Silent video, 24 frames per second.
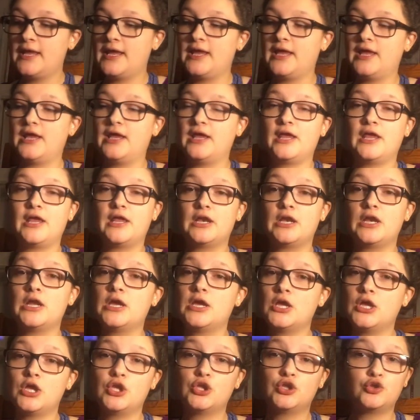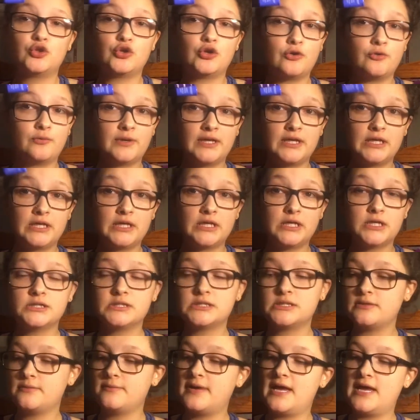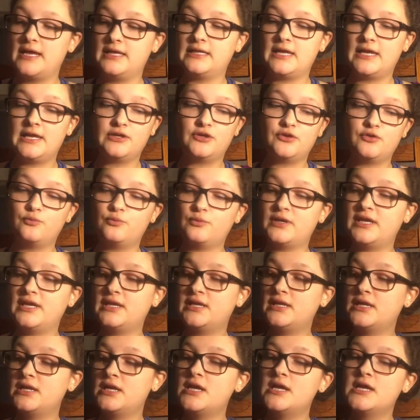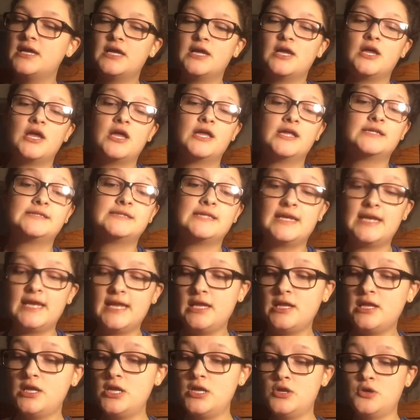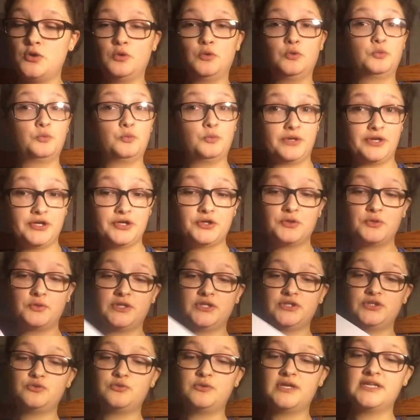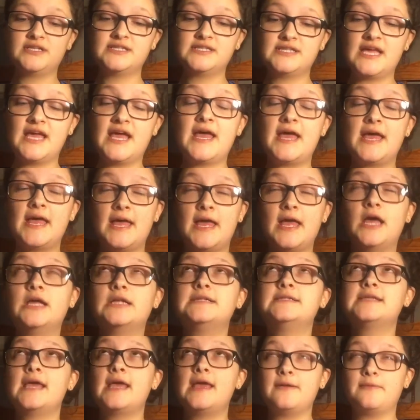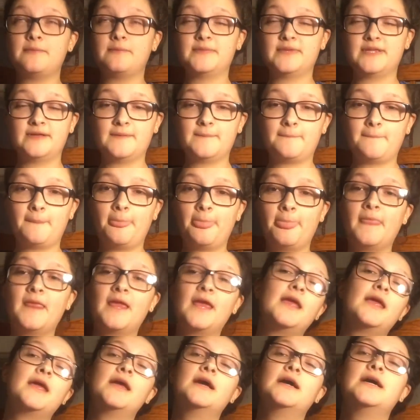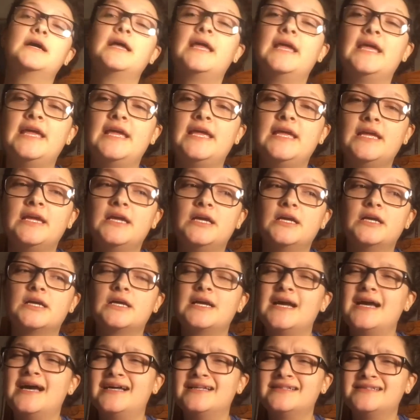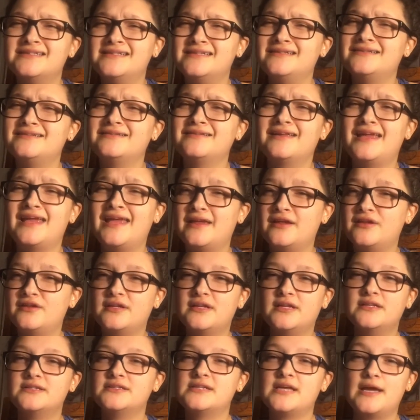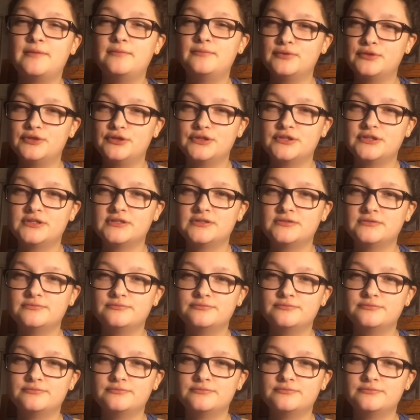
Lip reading: and throw in some eyeliner. Today we're going to attempt a cotton candy type look.